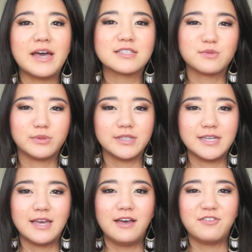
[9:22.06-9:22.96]
that's a
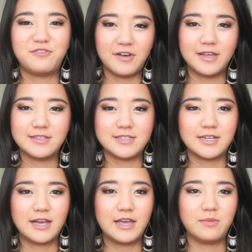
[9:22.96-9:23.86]
really fun
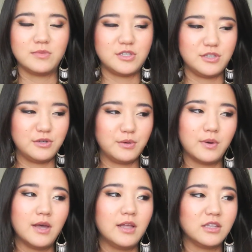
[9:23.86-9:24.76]
time to